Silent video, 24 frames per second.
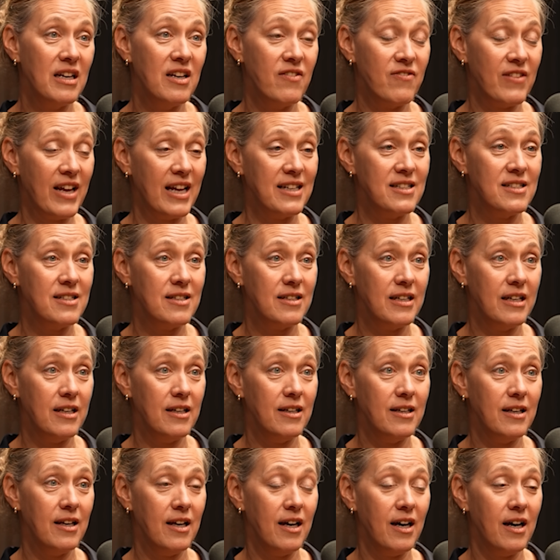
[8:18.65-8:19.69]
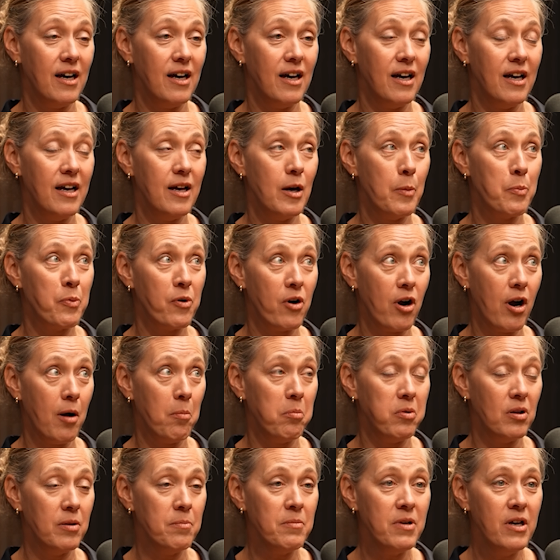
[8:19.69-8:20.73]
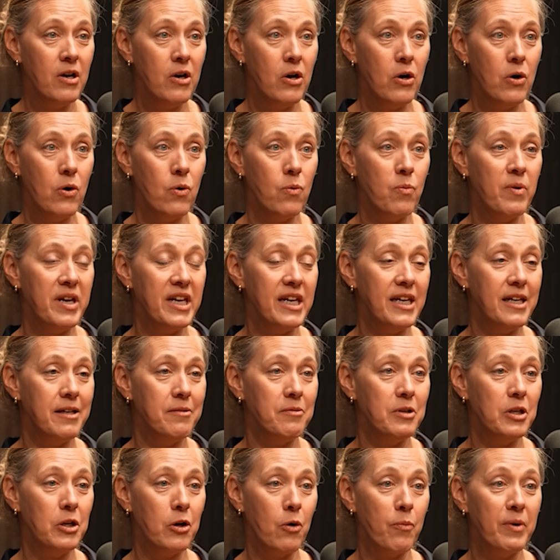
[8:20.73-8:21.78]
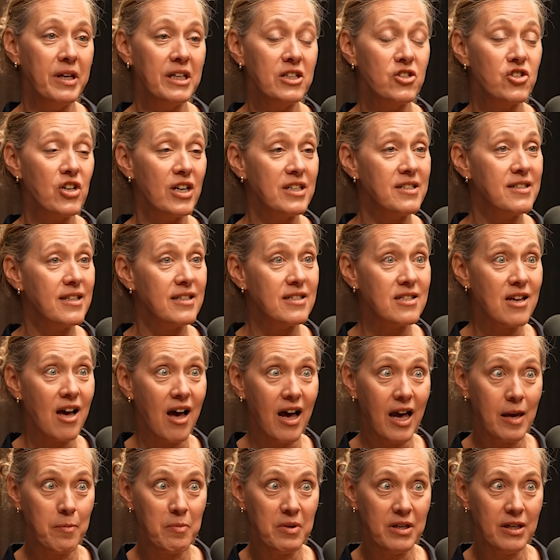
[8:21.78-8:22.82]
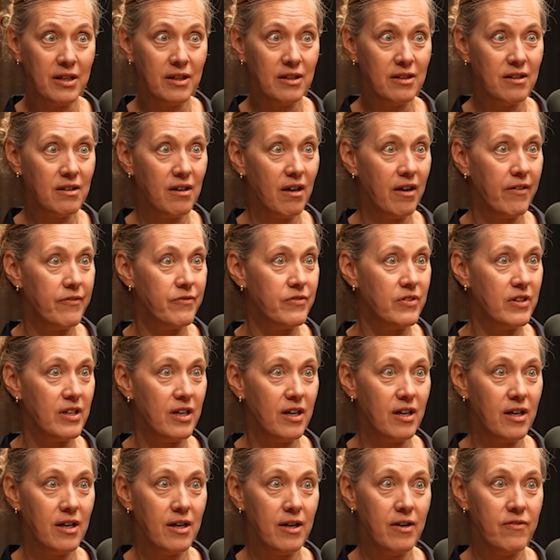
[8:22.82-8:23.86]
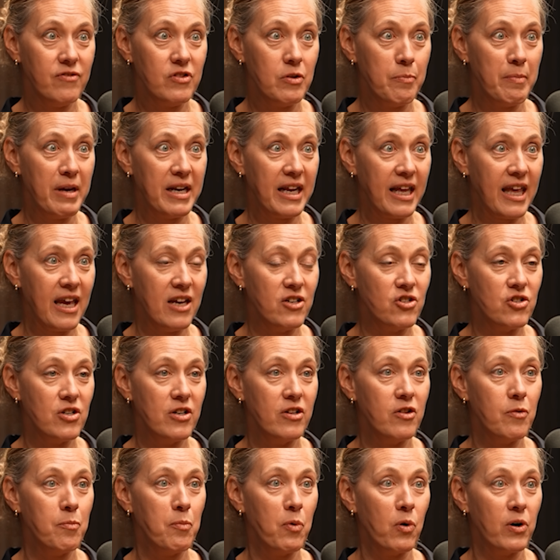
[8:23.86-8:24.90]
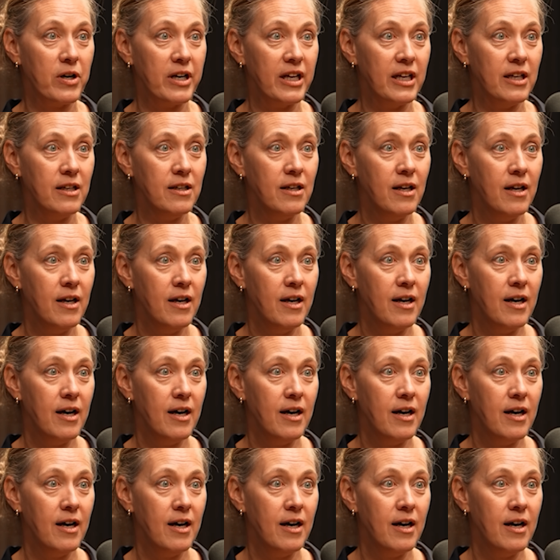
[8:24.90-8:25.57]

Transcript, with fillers: And if that's uh, a problem, we you know we adjust the timing of the of the medication in the morning.